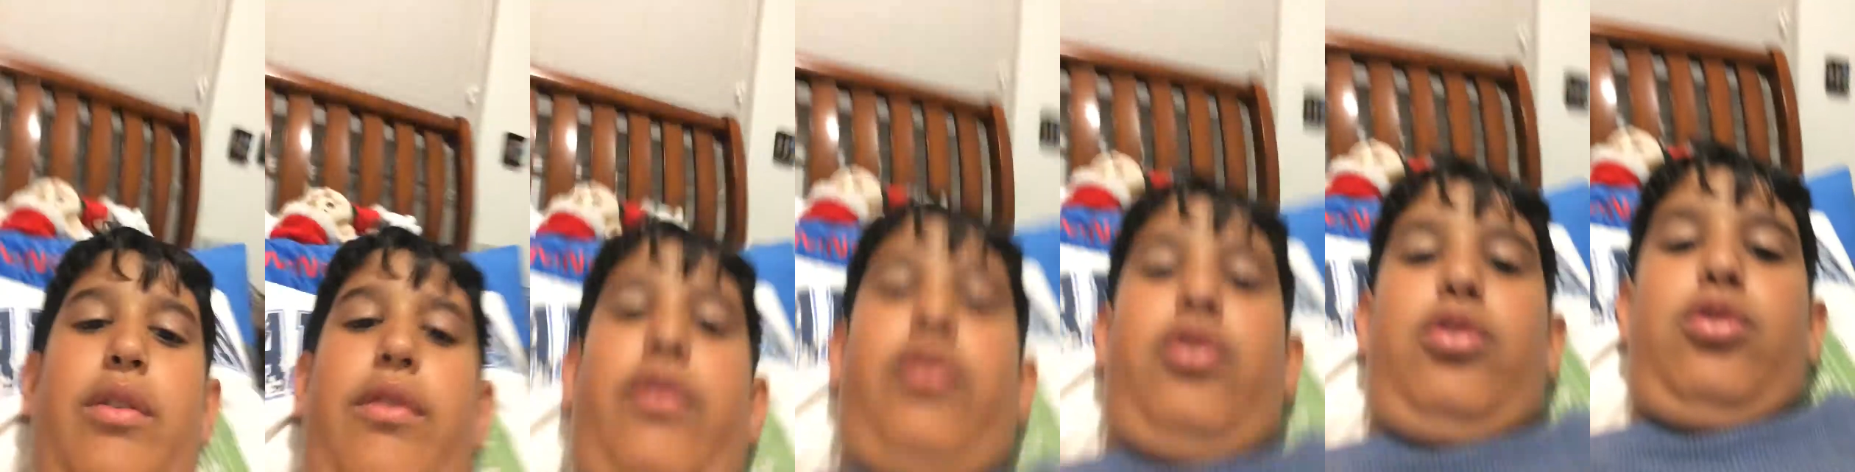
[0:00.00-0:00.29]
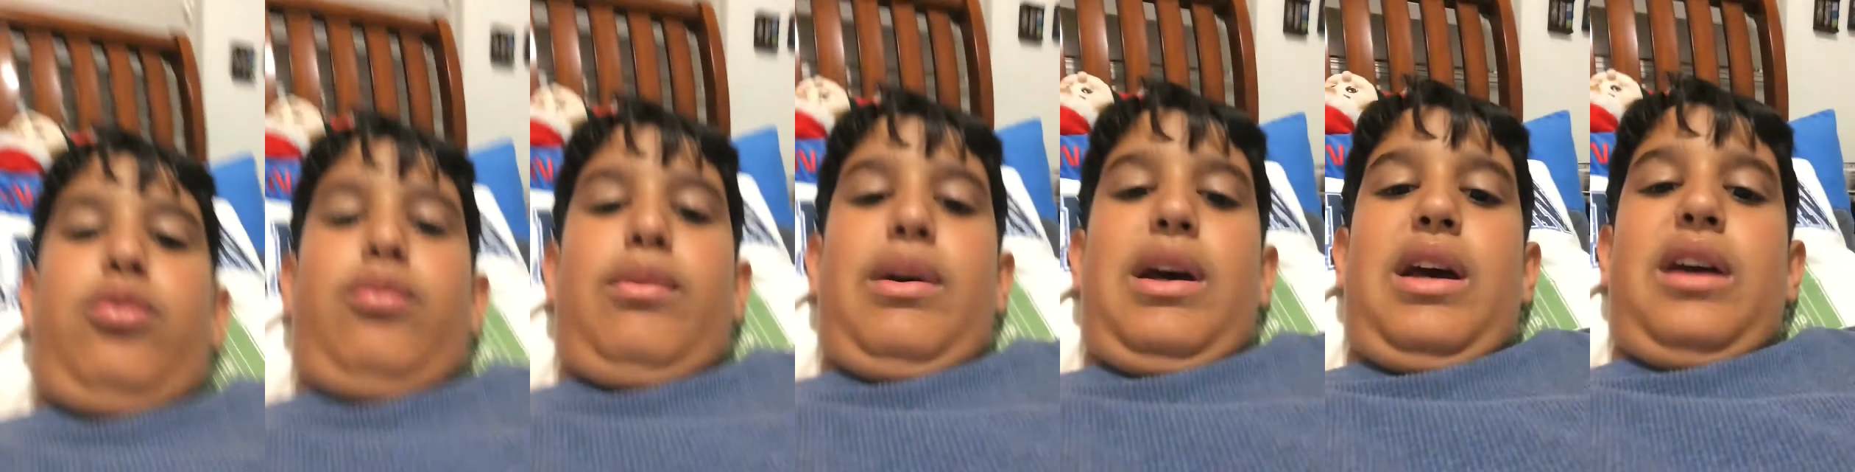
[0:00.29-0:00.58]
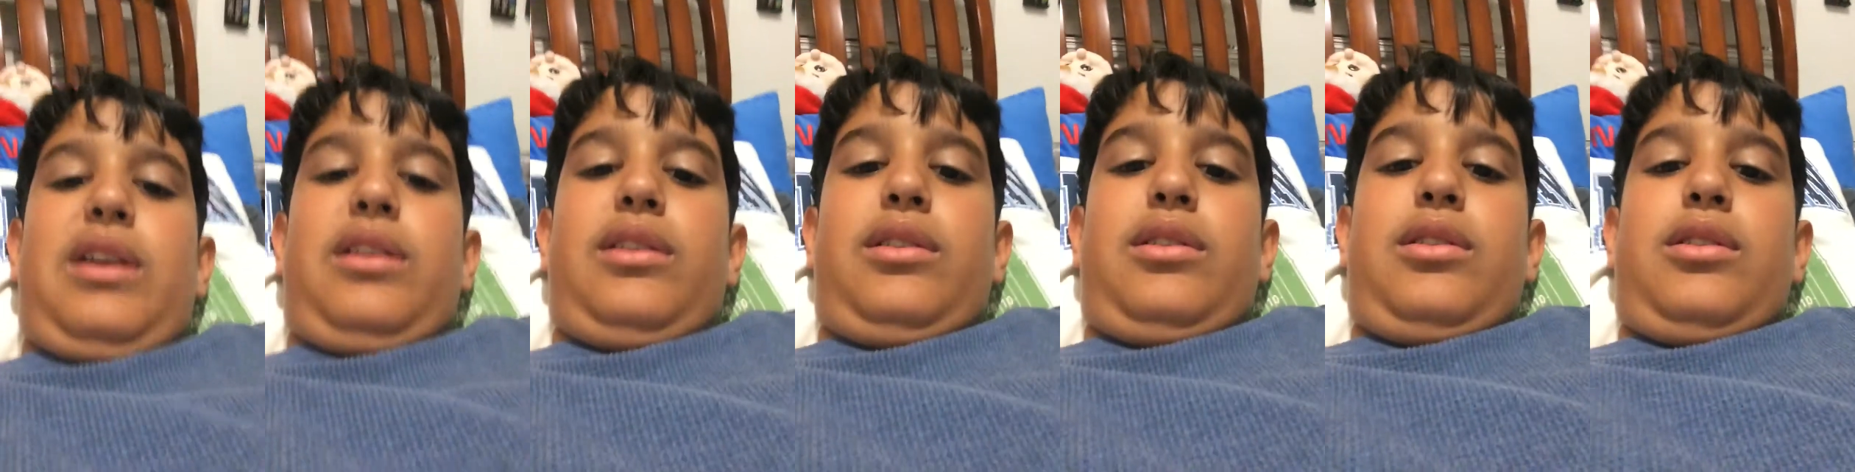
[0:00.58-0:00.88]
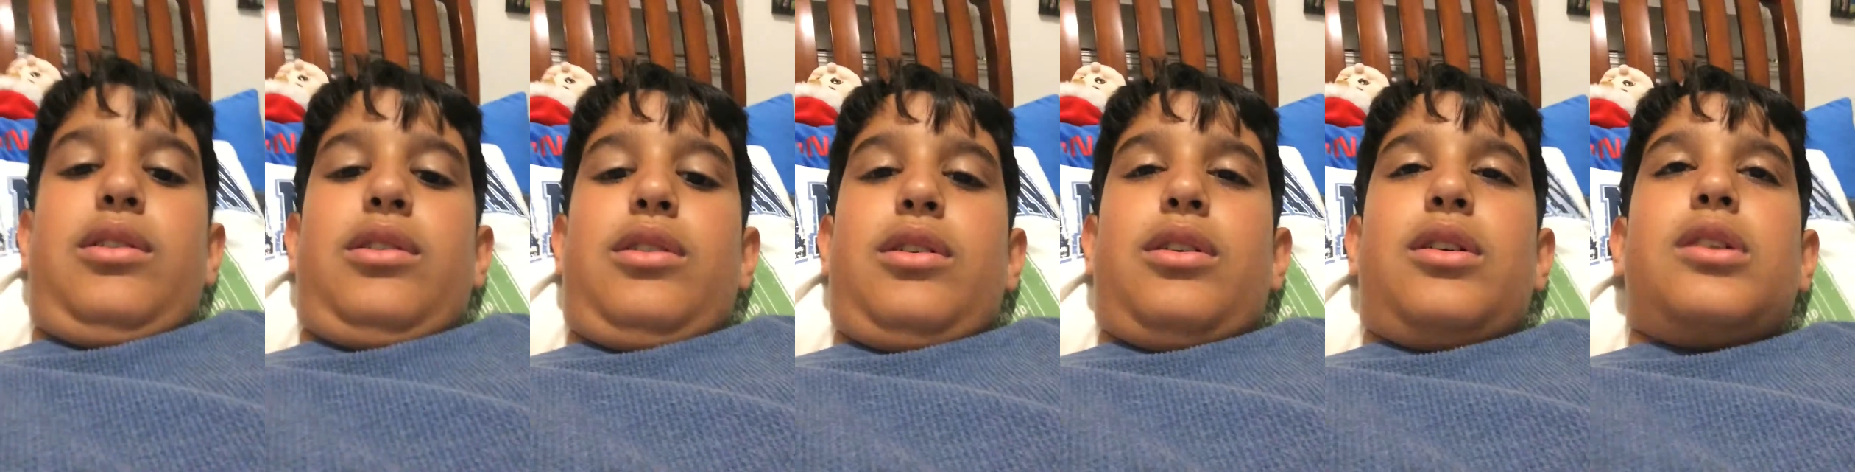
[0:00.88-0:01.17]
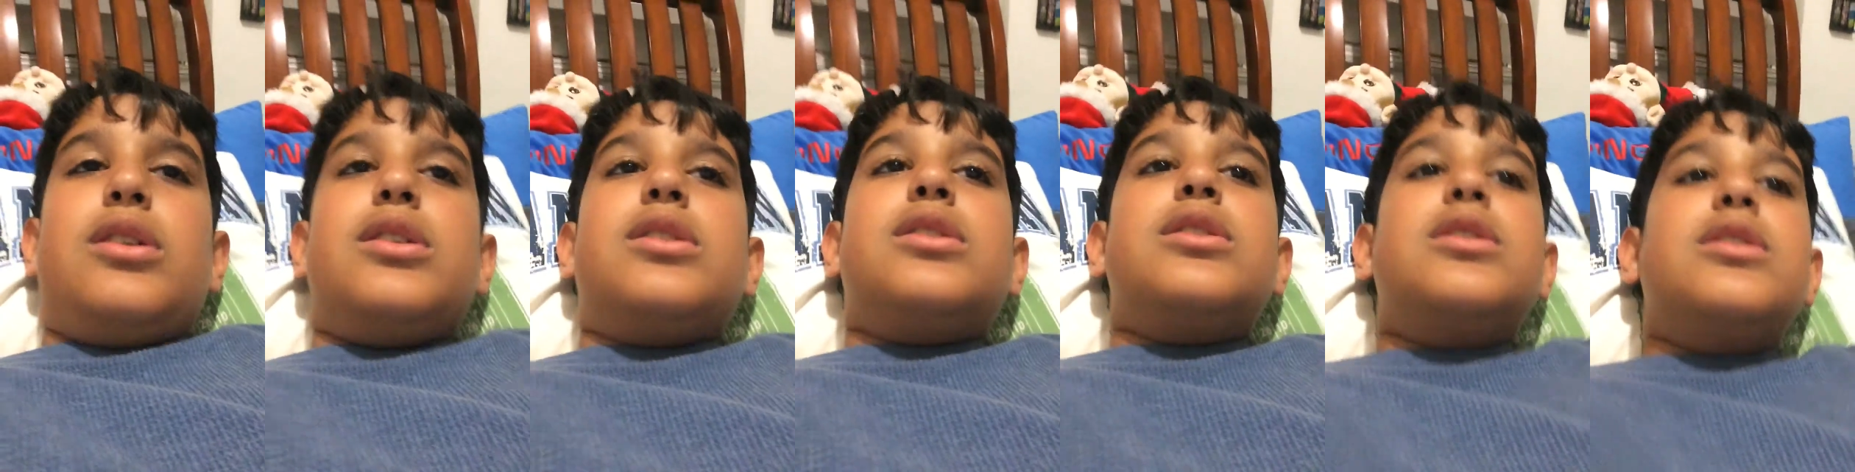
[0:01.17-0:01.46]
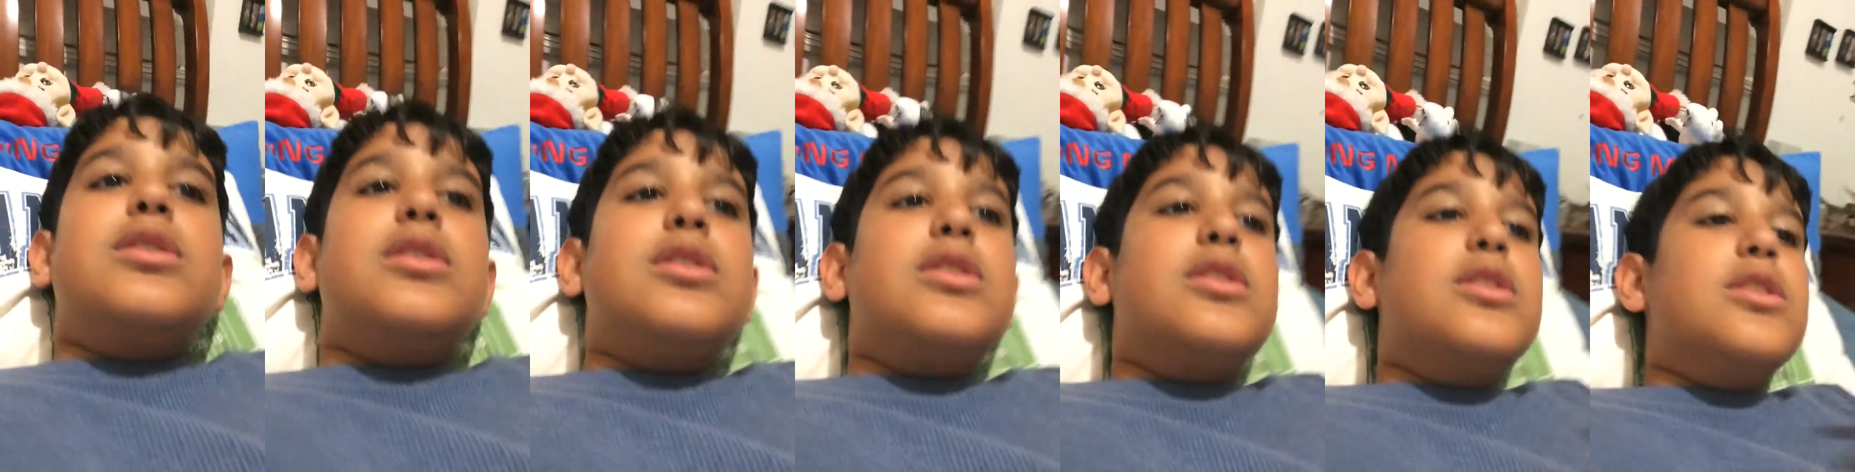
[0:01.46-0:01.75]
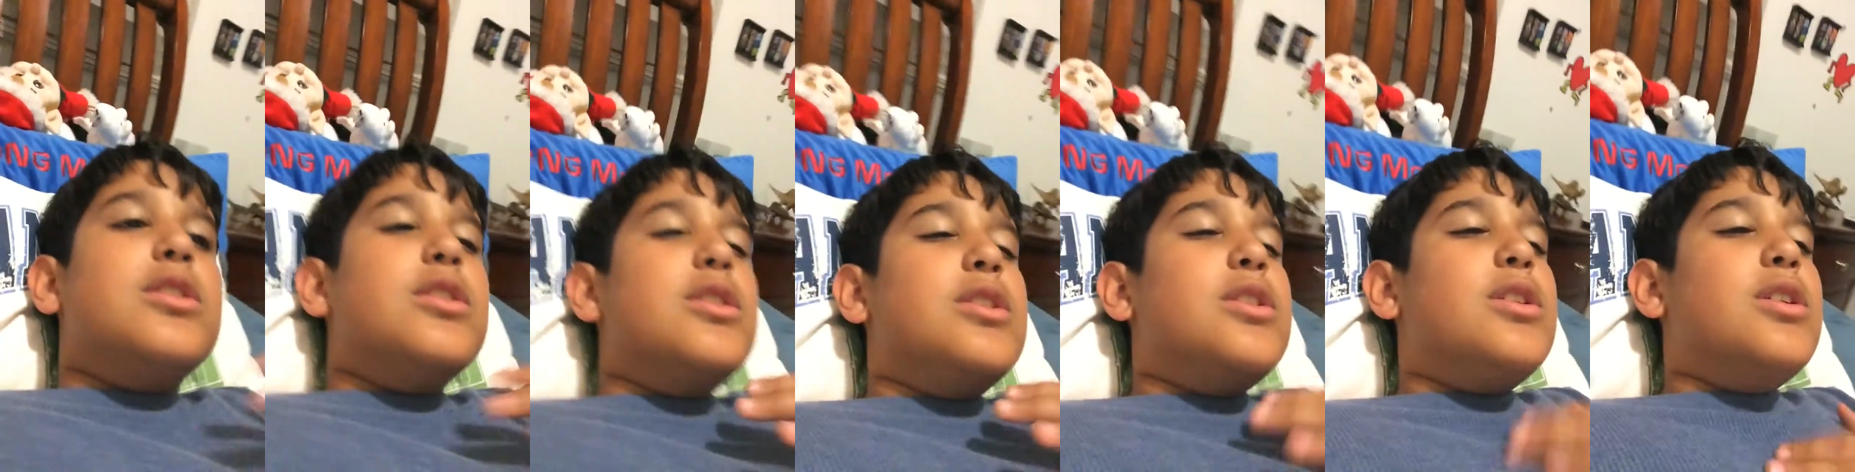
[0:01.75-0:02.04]
of your mind.
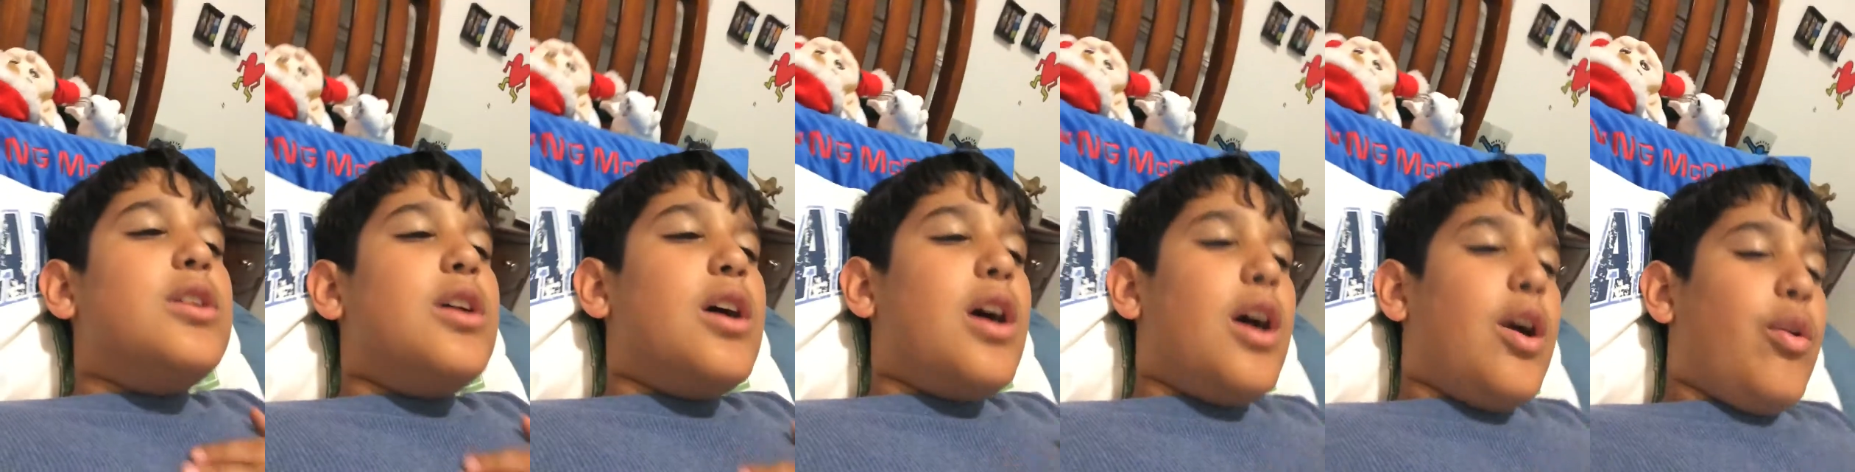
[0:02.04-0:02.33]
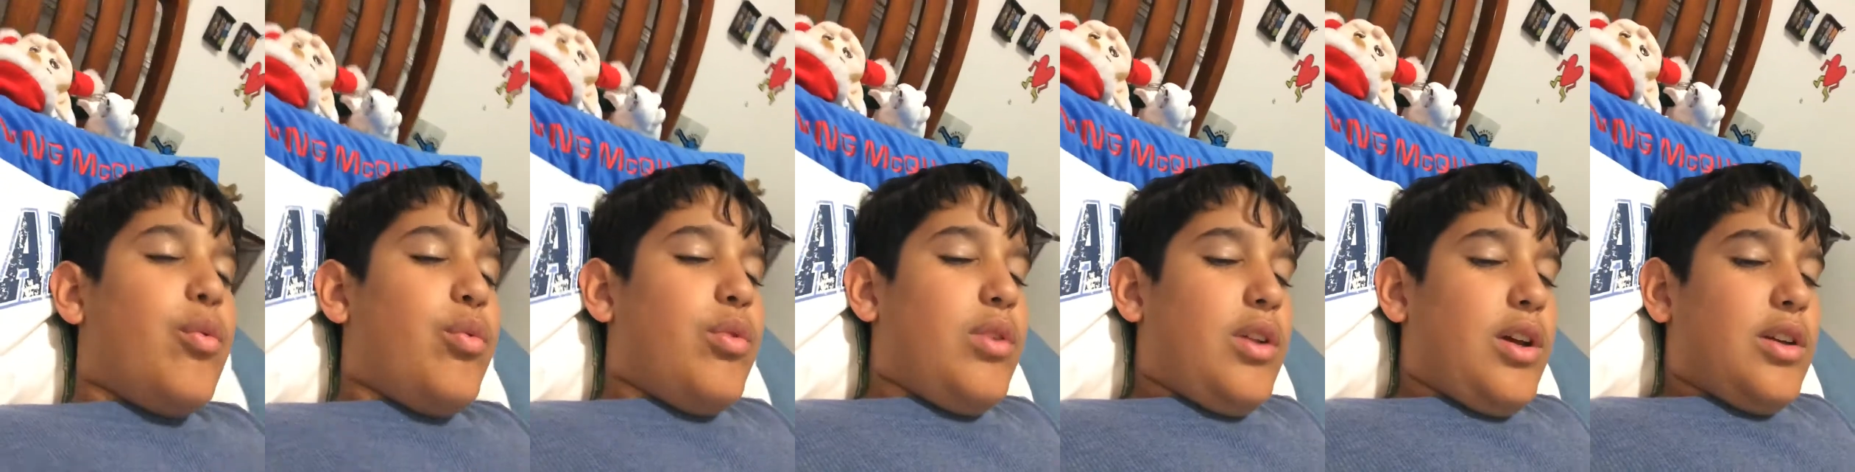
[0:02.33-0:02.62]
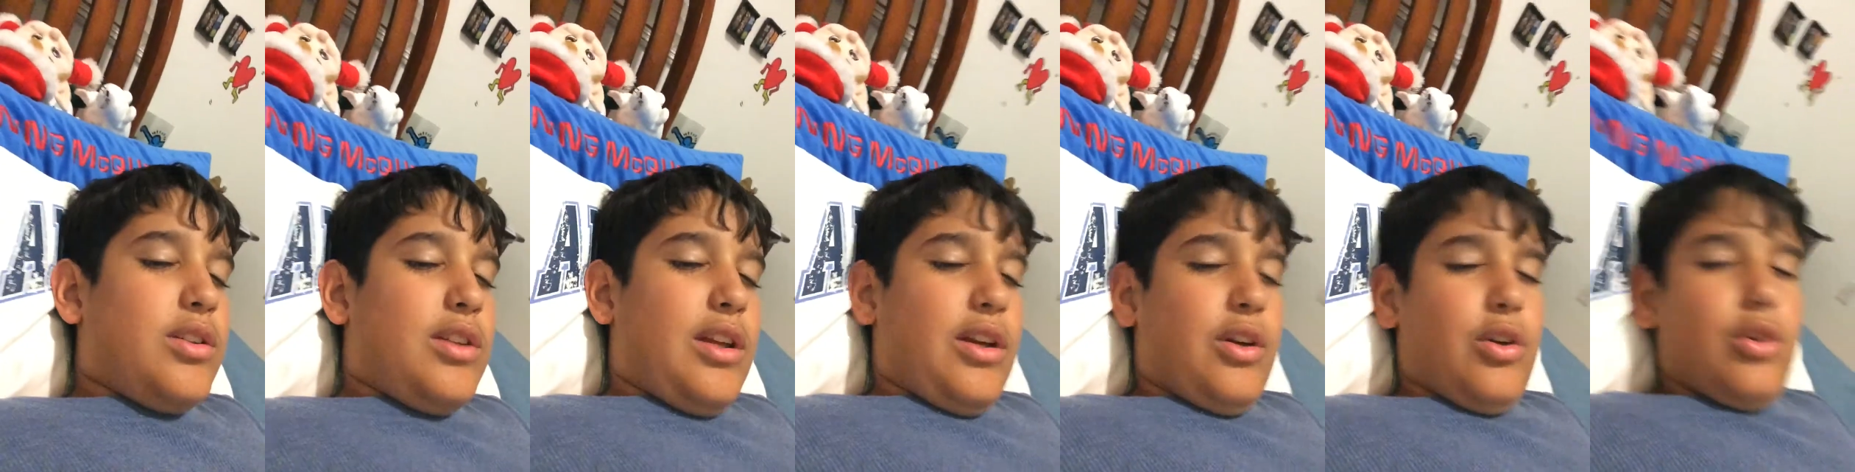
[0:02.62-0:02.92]
I'm glad to